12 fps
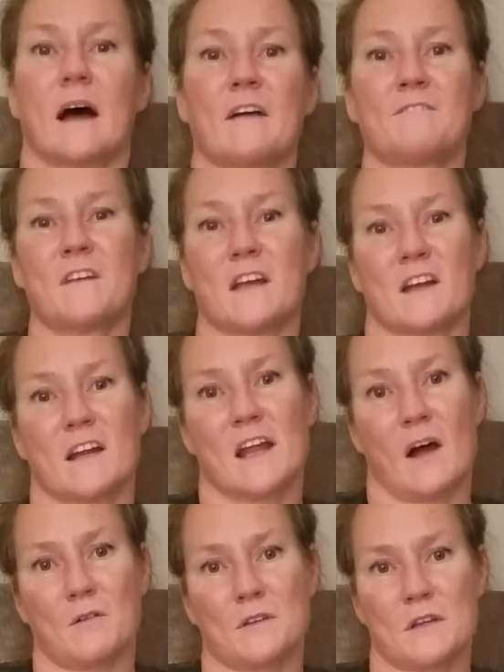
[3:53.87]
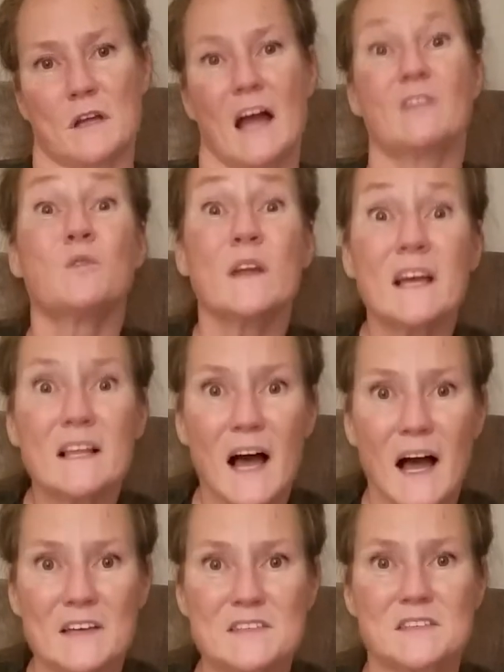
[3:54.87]
I figured it out. I
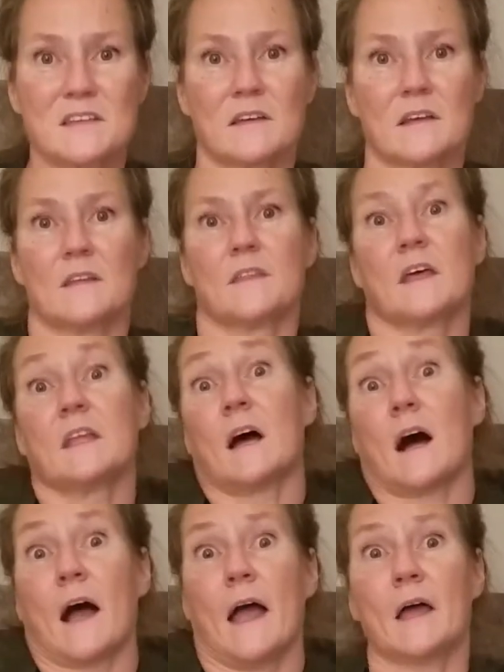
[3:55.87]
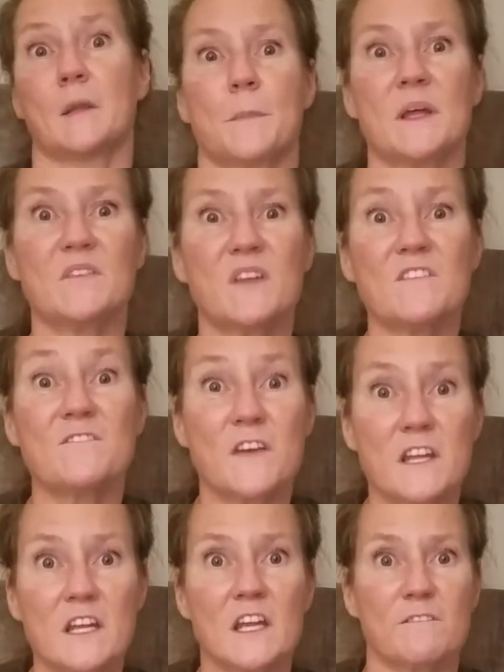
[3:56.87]
realized that I had a bit of an
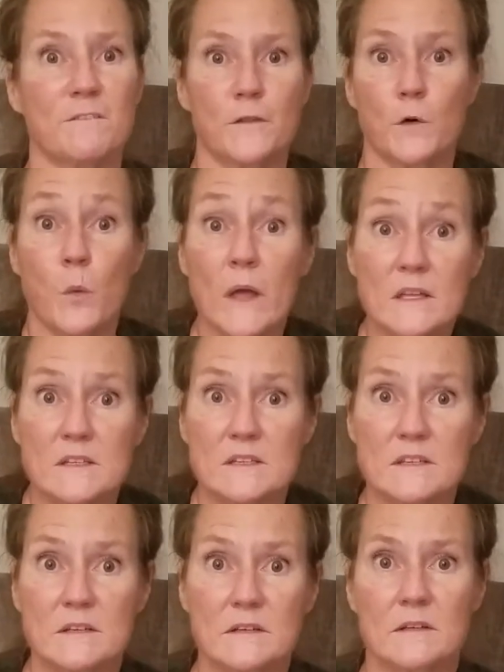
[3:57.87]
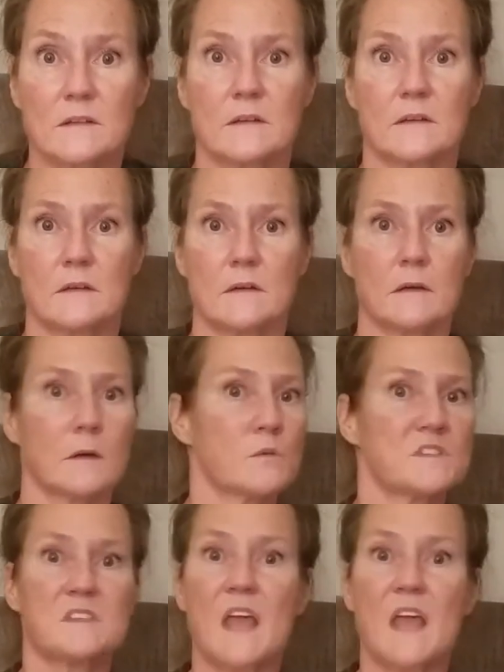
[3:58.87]
affinity for the wind. It was